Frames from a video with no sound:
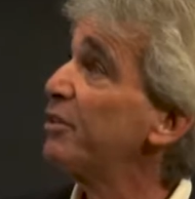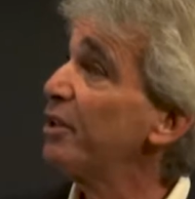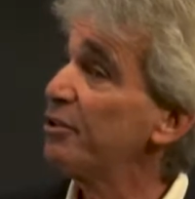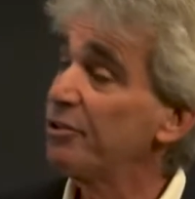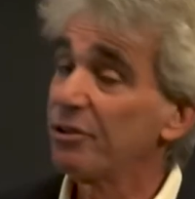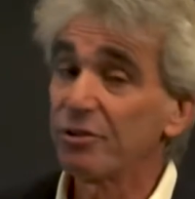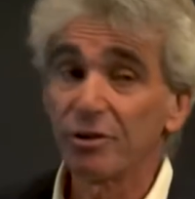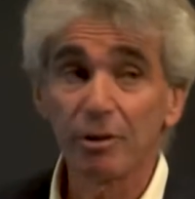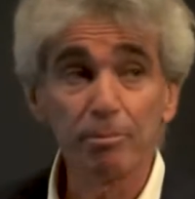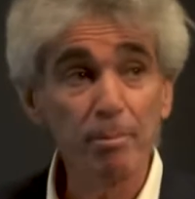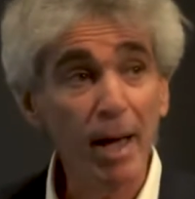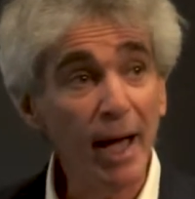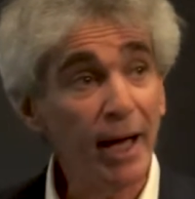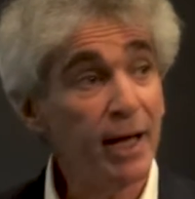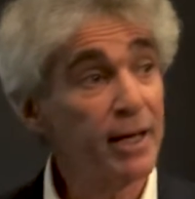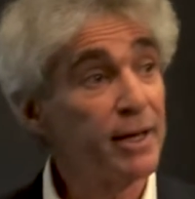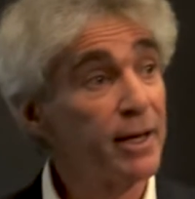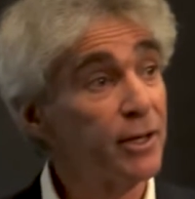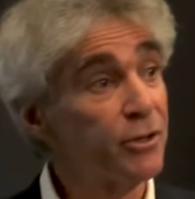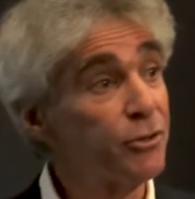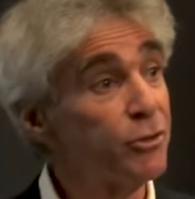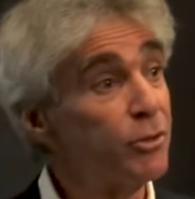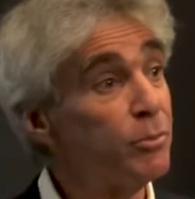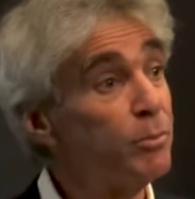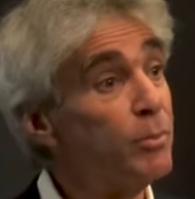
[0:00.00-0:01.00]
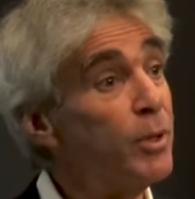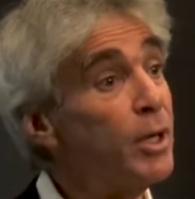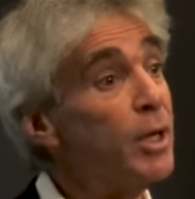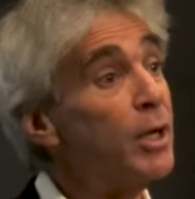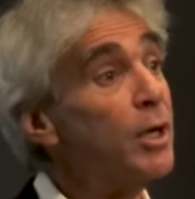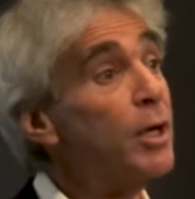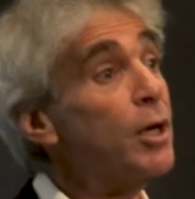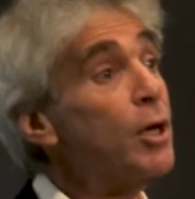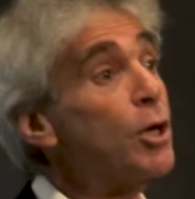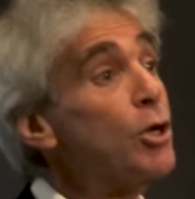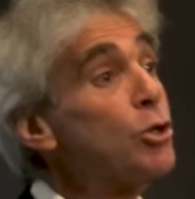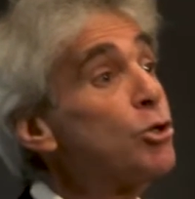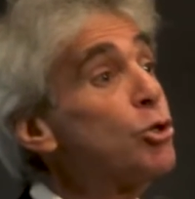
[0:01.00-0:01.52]
this is a mechanism
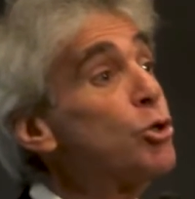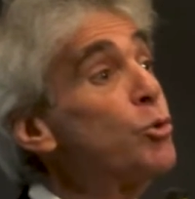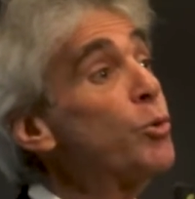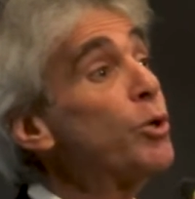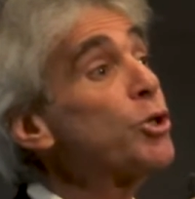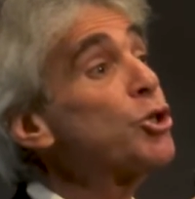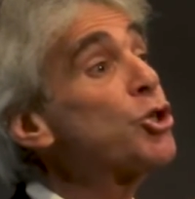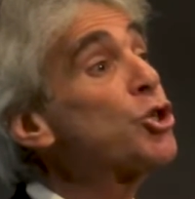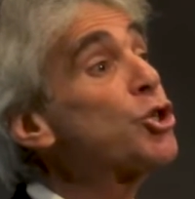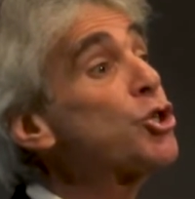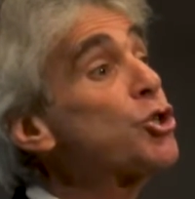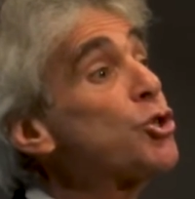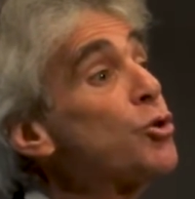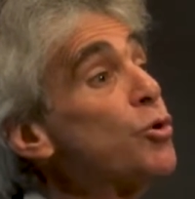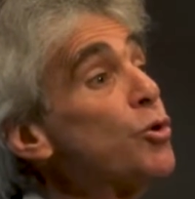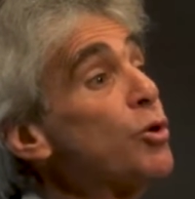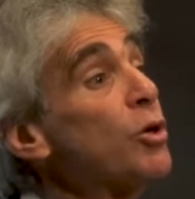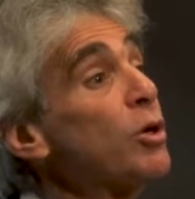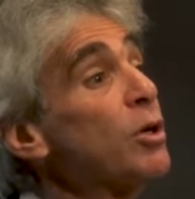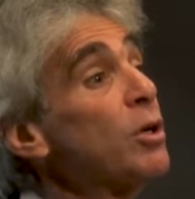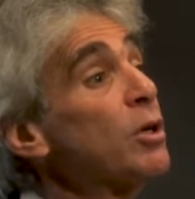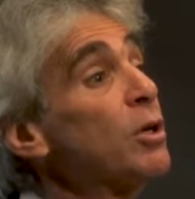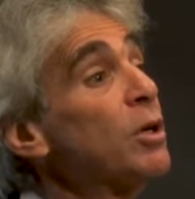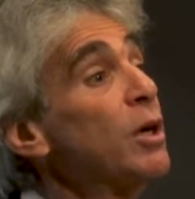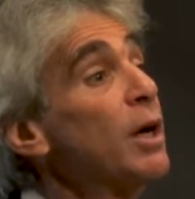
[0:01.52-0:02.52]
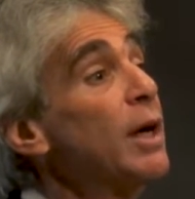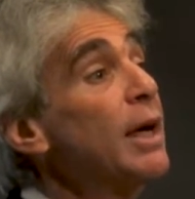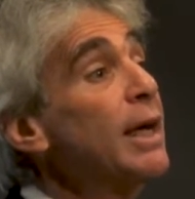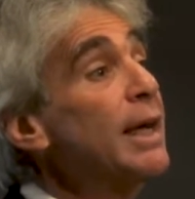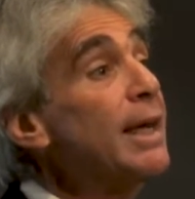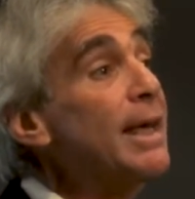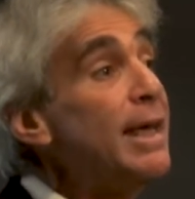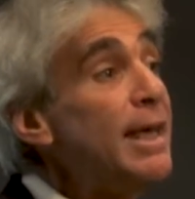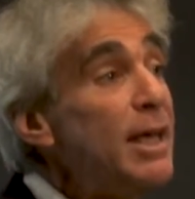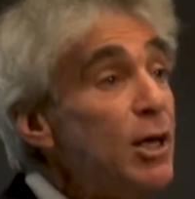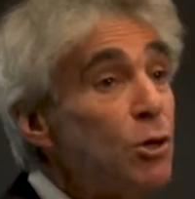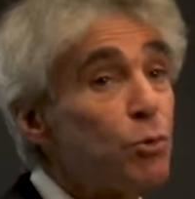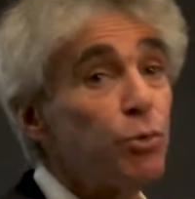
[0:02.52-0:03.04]
to ensure
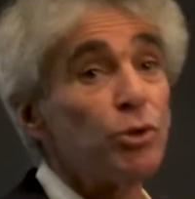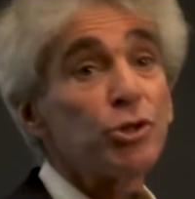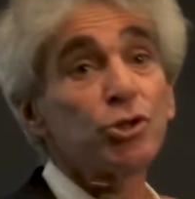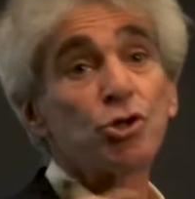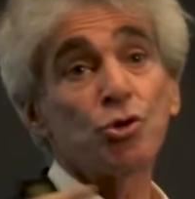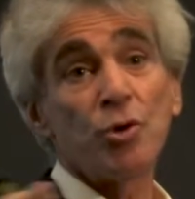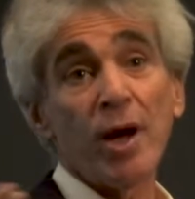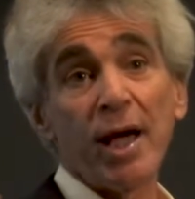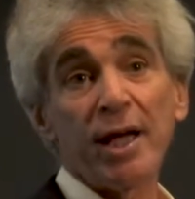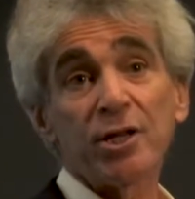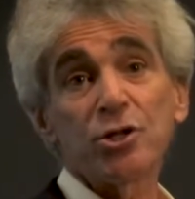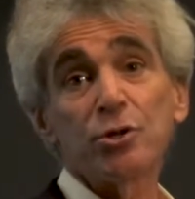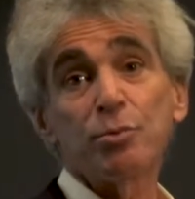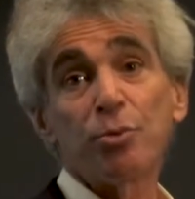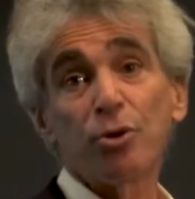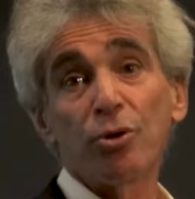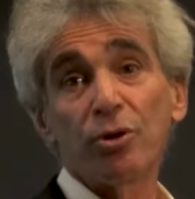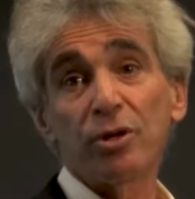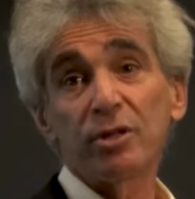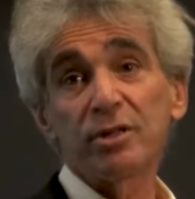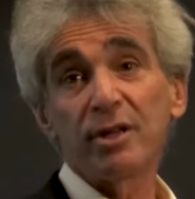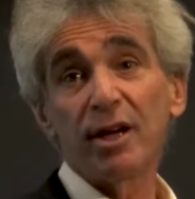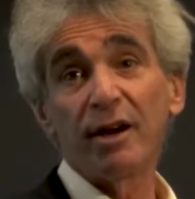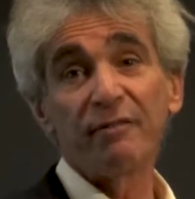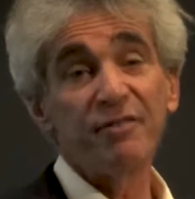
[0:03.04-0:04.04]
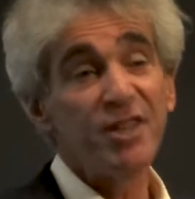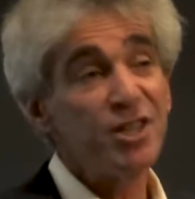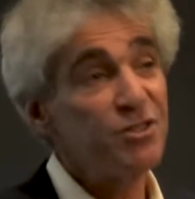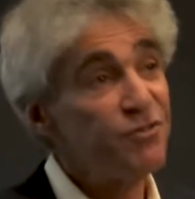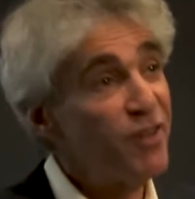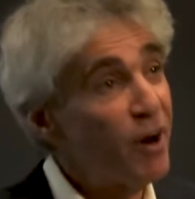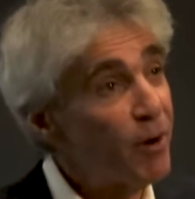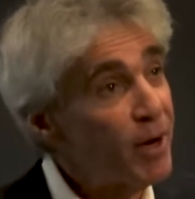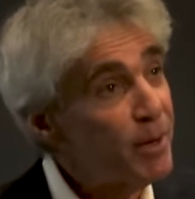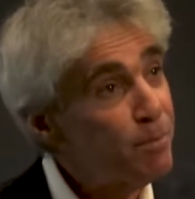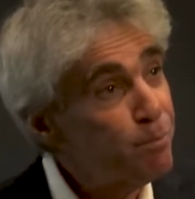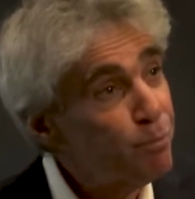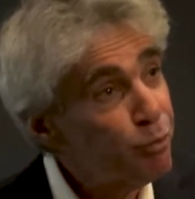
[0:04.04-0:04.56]
equal transport of these
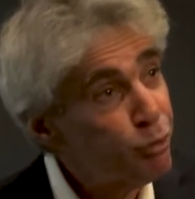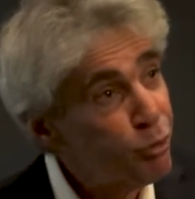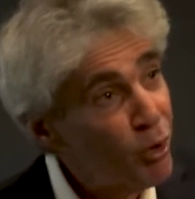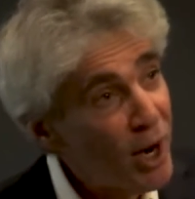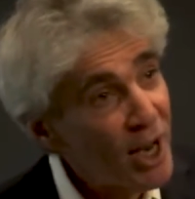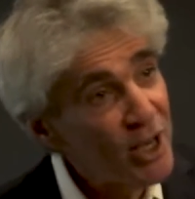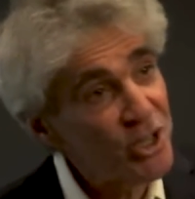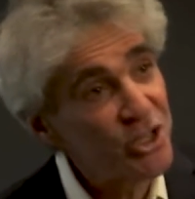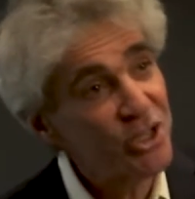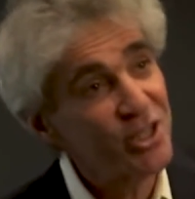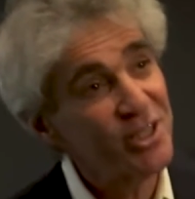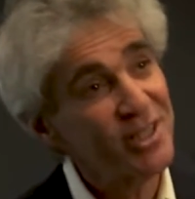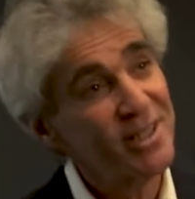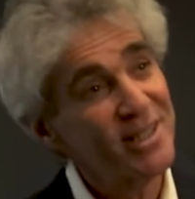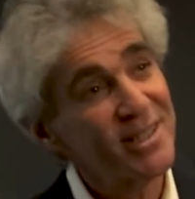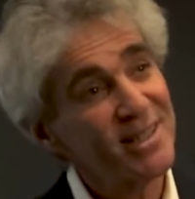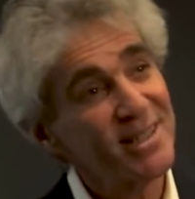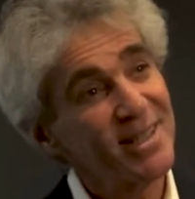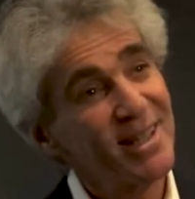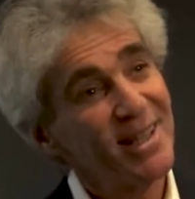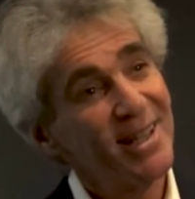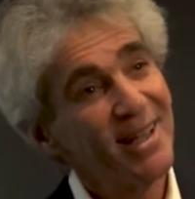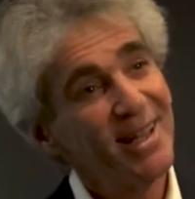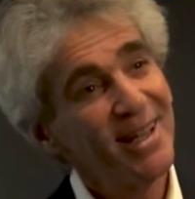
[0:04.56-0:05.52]
very precious